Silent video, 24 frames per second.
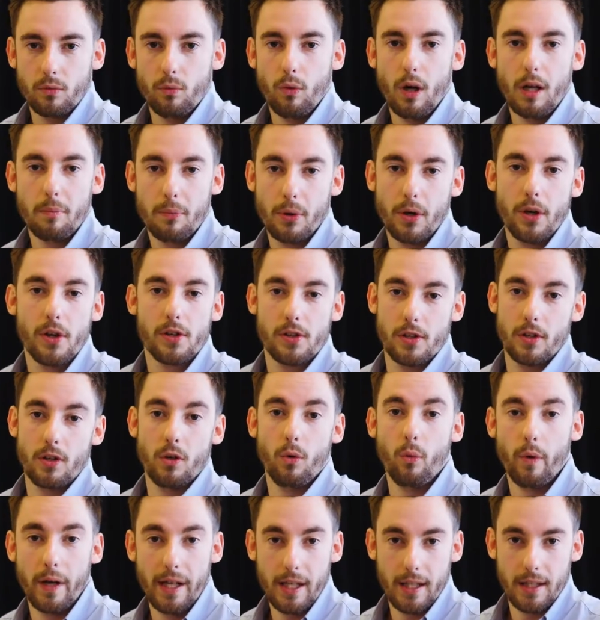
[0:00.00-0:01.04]
one person a
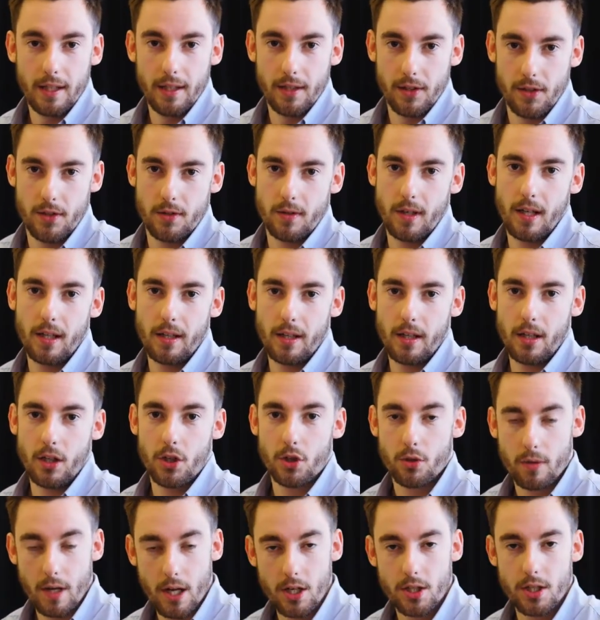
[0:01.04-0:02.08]
week in Australia
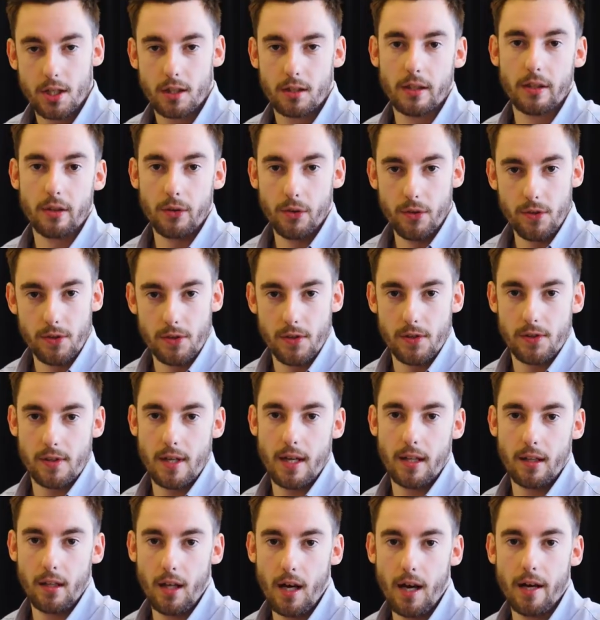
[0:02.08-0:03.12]
tragically loses
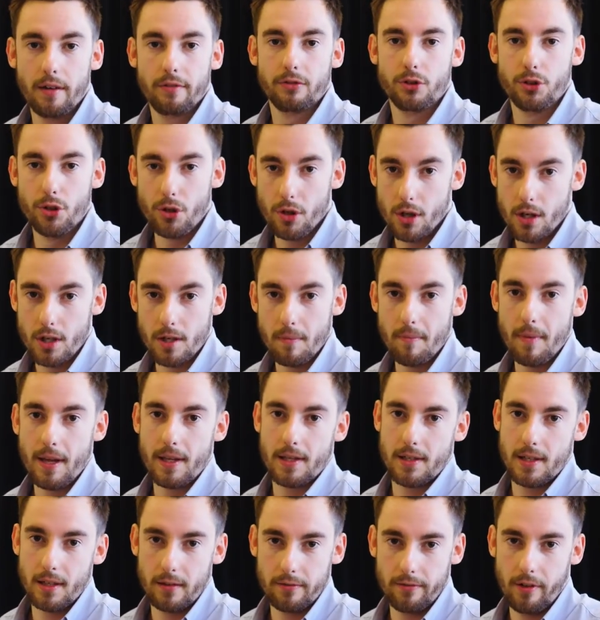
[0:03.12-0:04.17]
their life due to
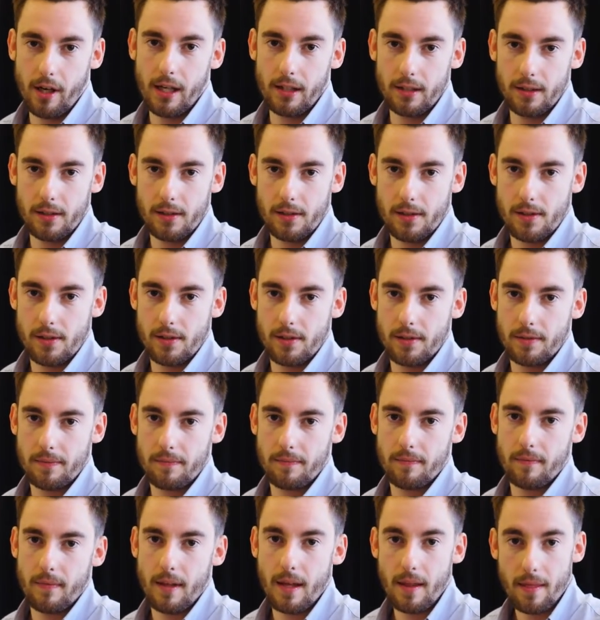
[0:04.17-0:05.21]
domestic violence.
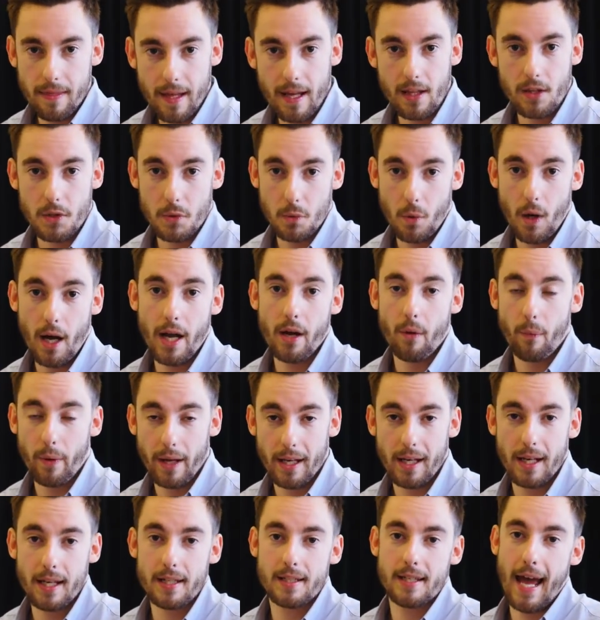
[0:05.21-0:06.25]
And that's why we
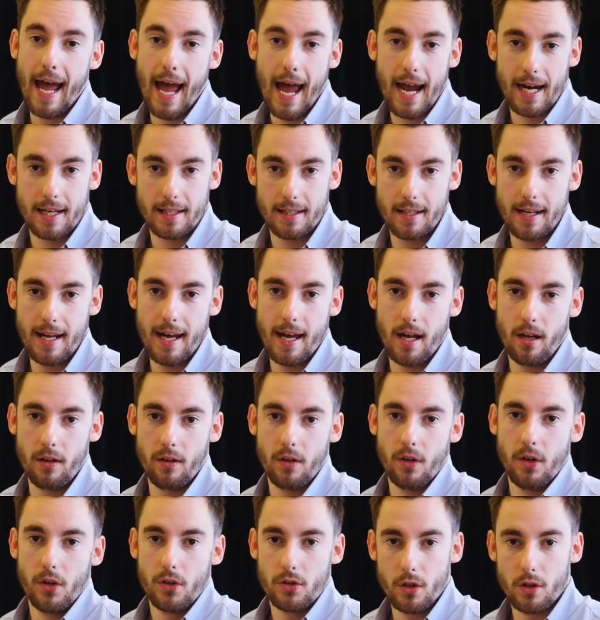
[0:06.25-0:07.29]
need to act now,
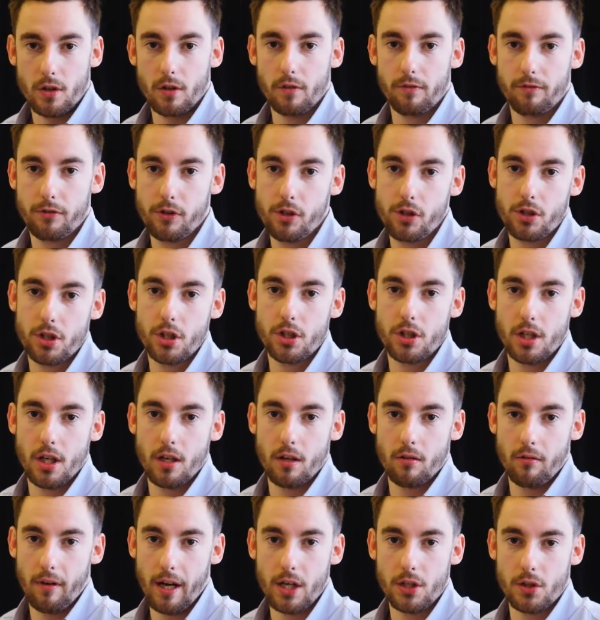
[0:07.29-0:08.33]
so that future
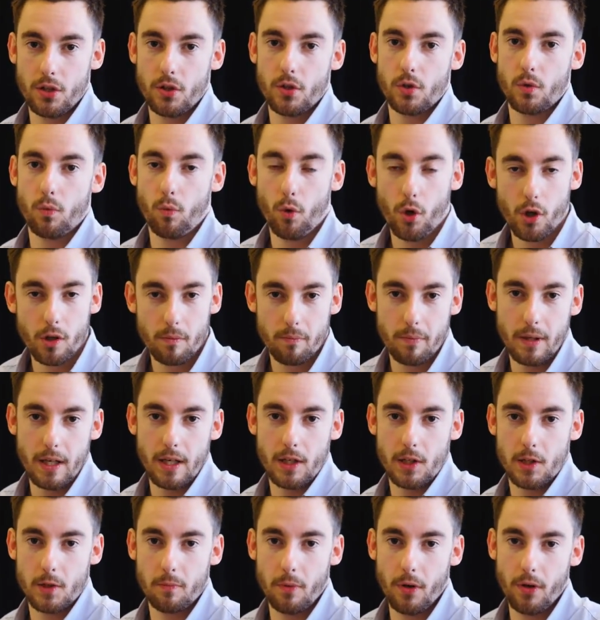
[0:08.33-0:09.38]
generations won't be
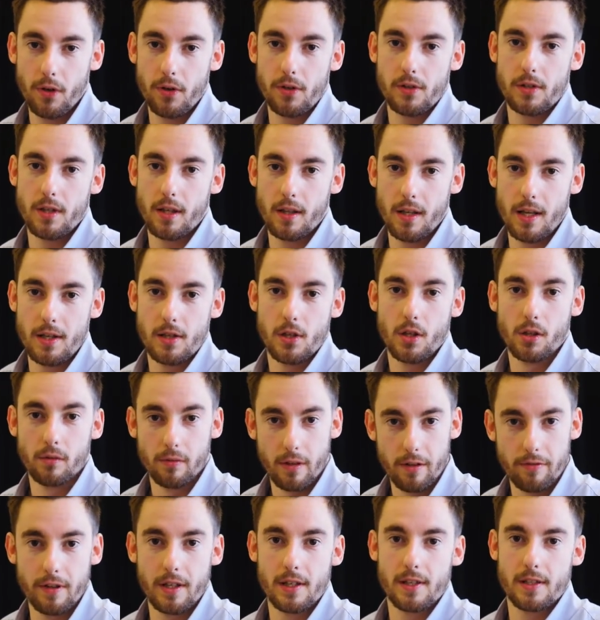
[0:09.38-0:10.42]
exposed to these
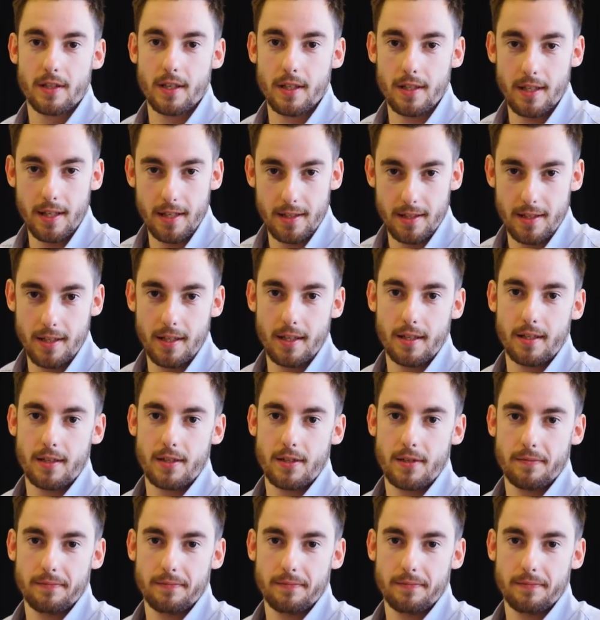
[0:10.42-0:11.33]
horrific statistics.